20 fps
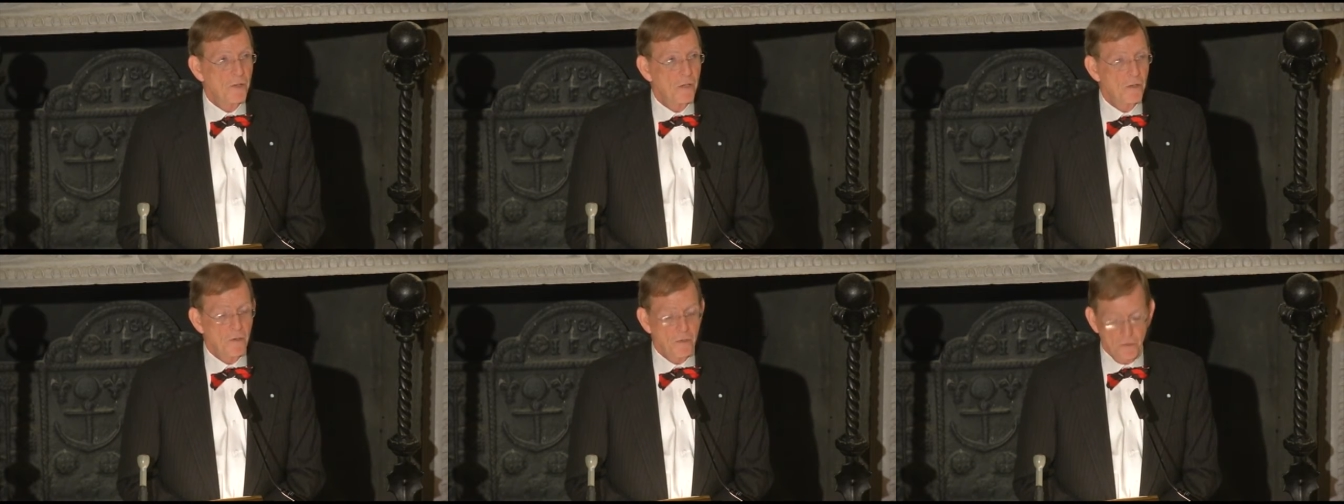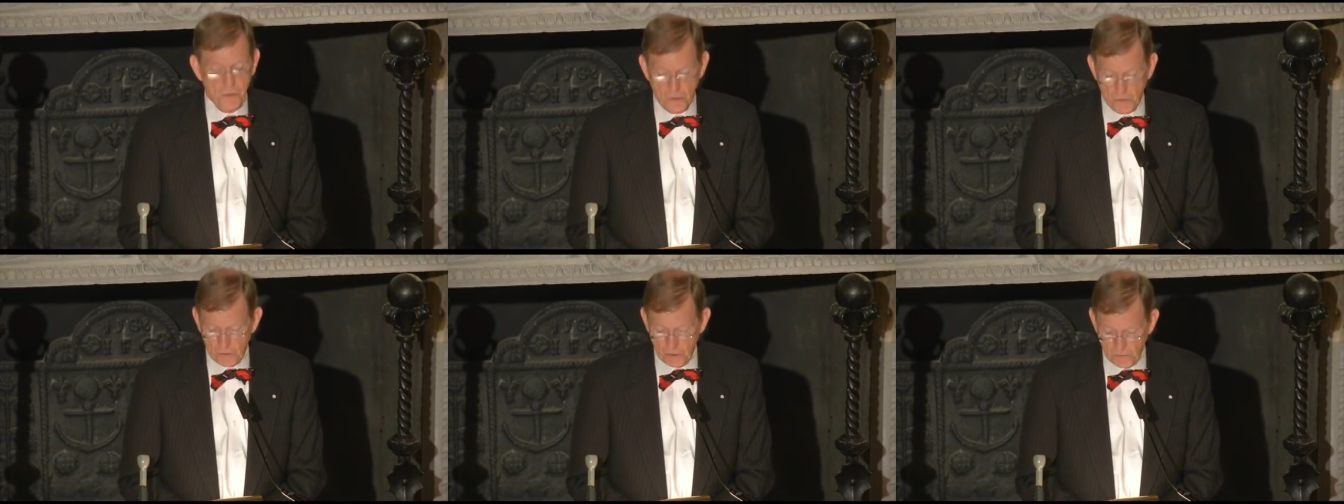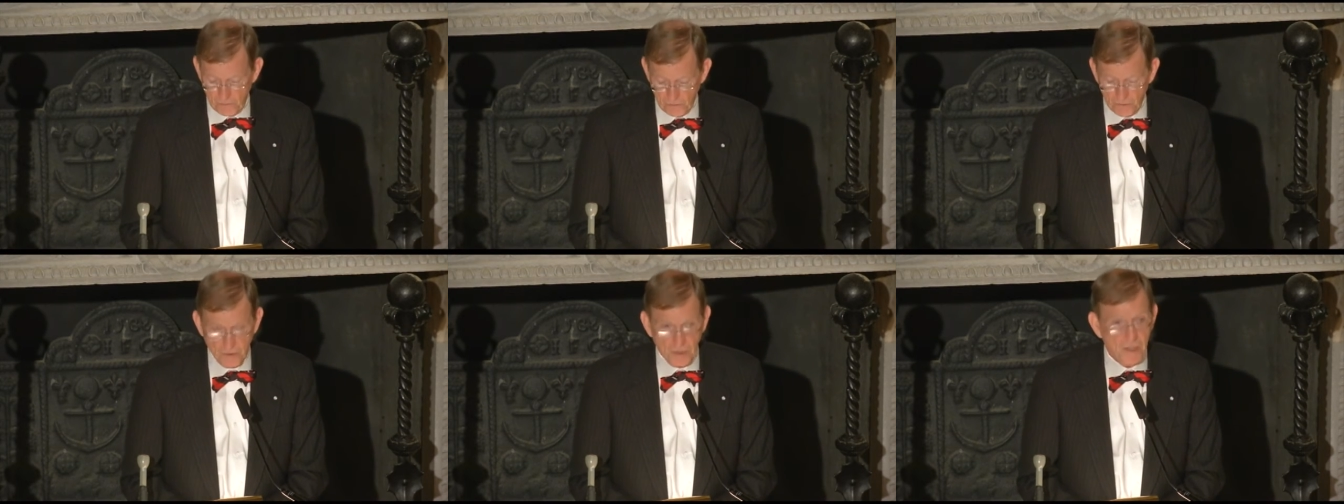territory
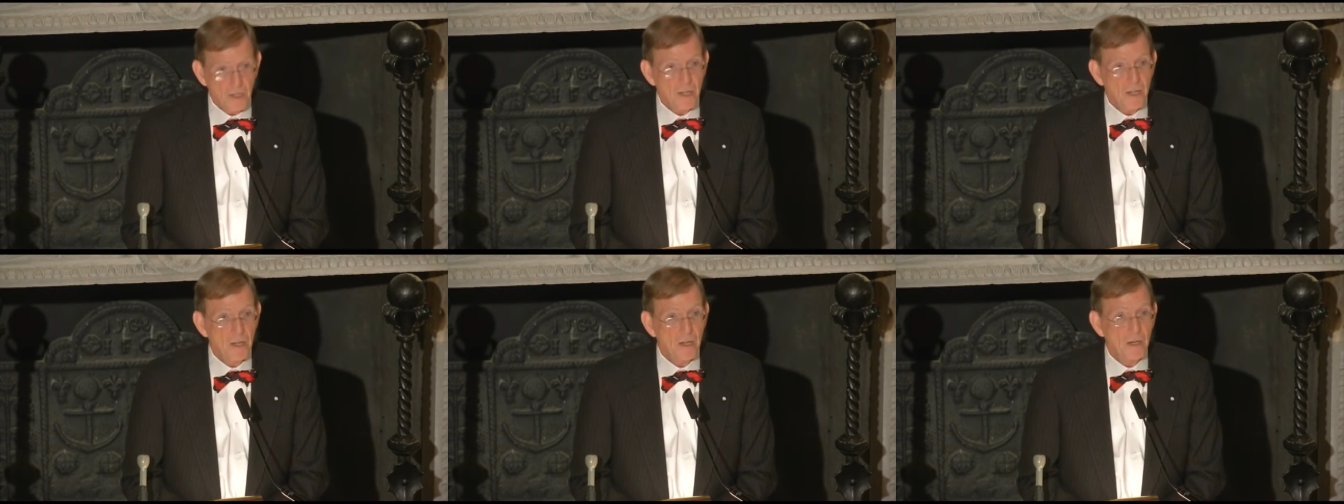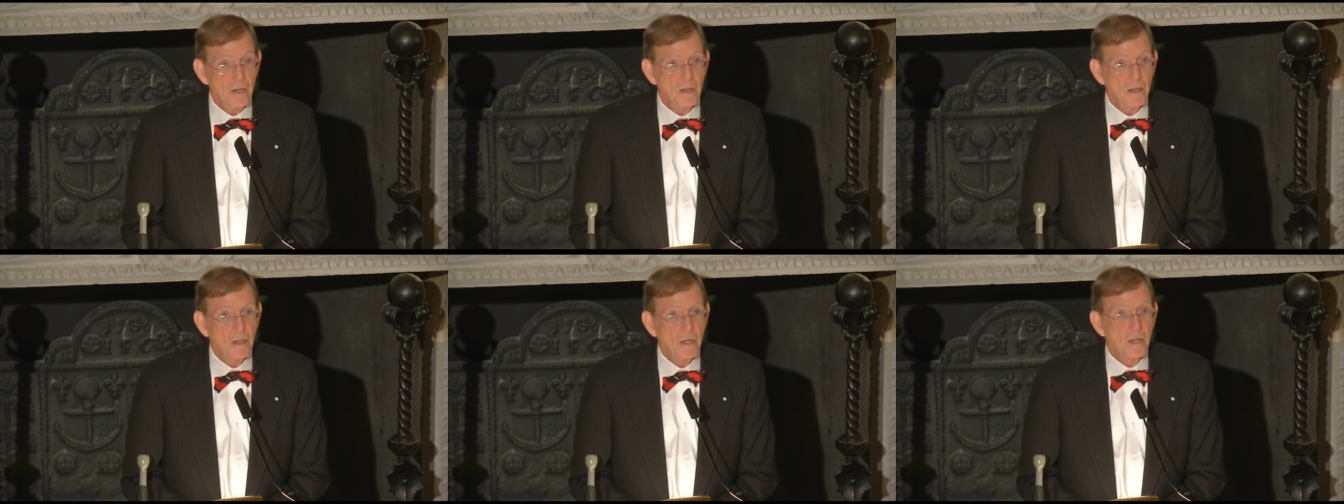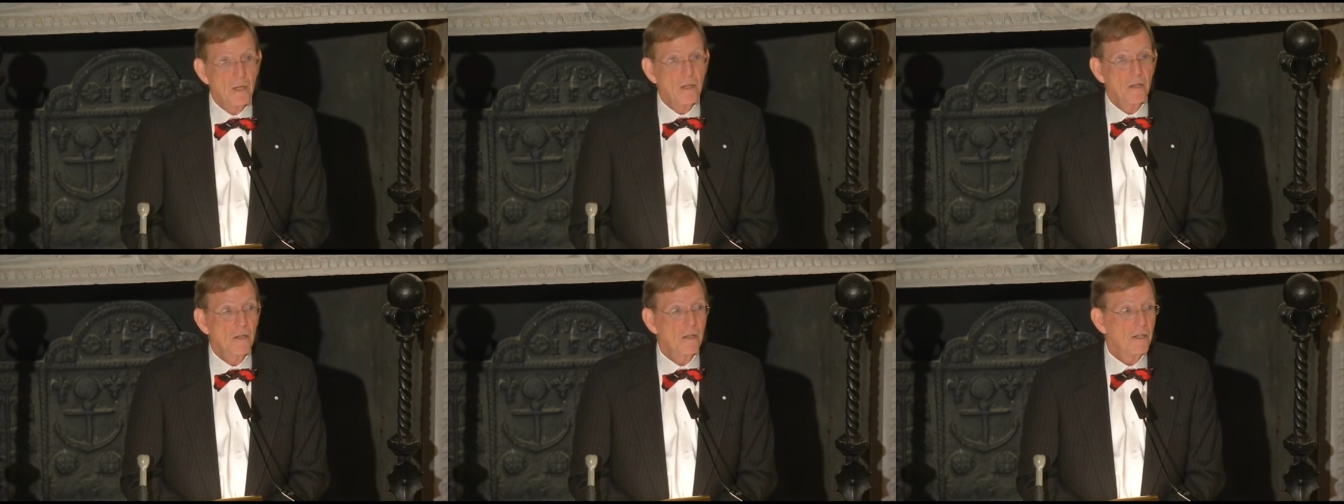for the
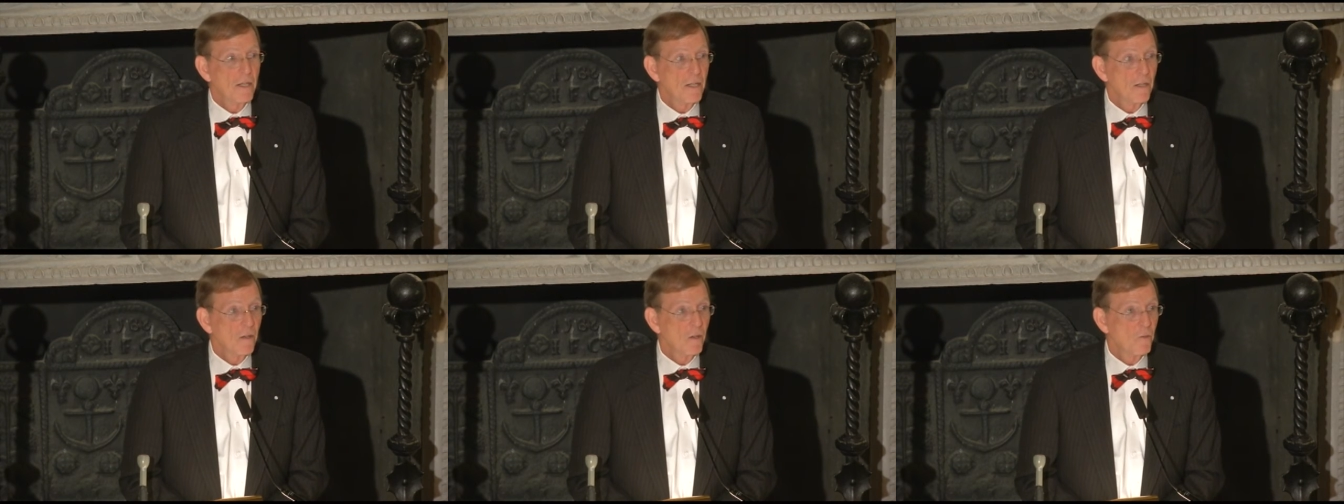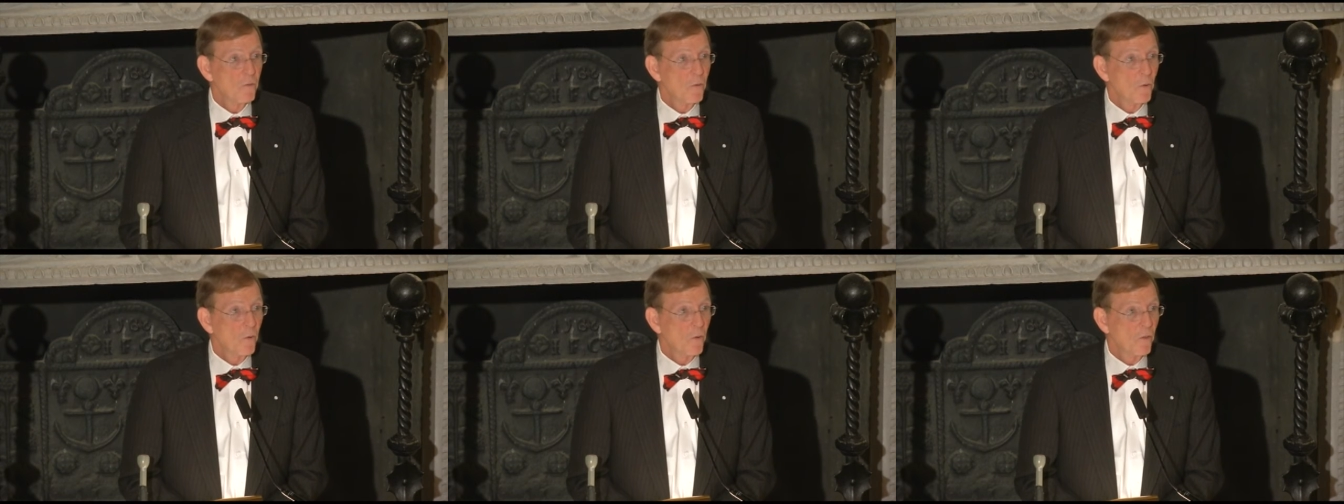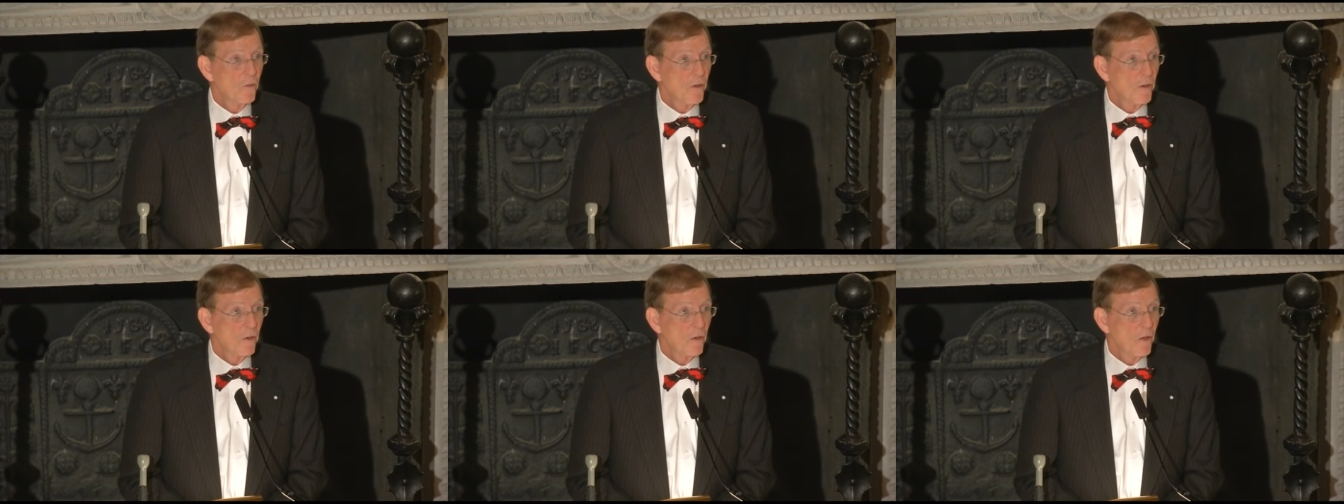king could ill
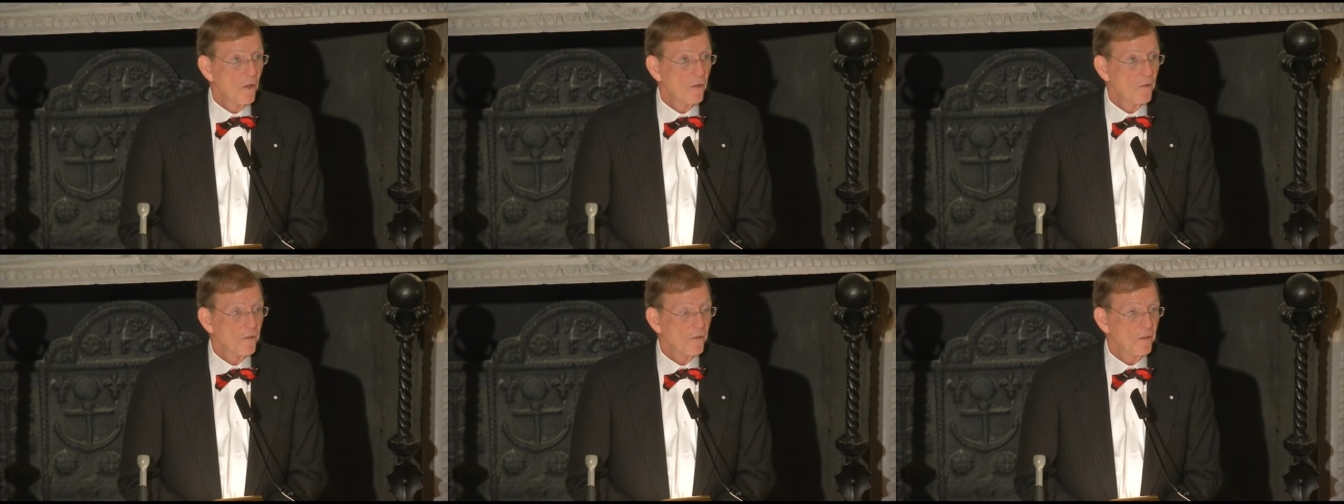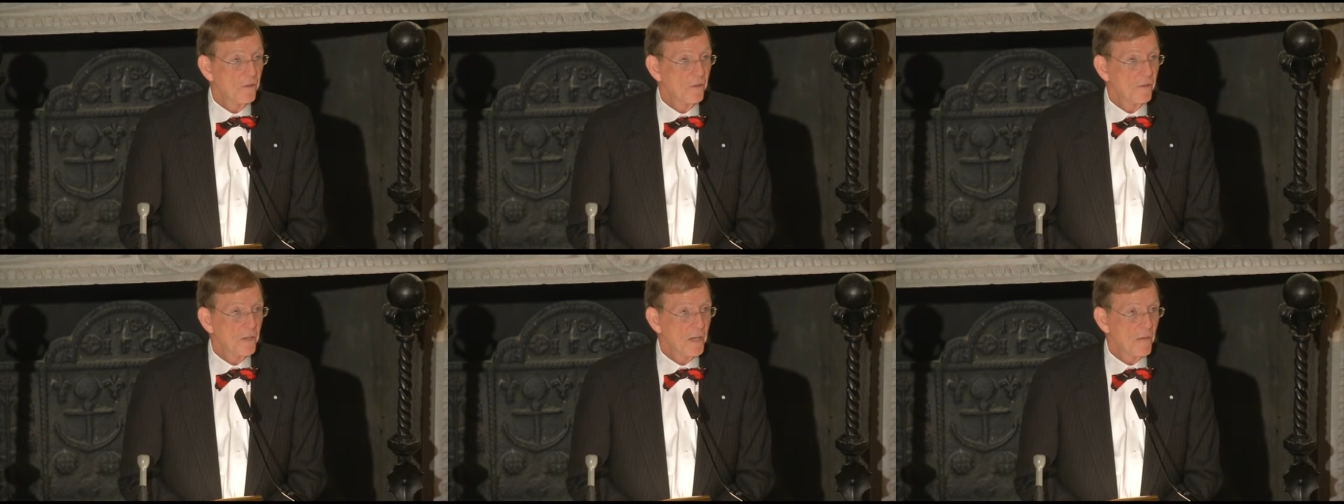afford their losses.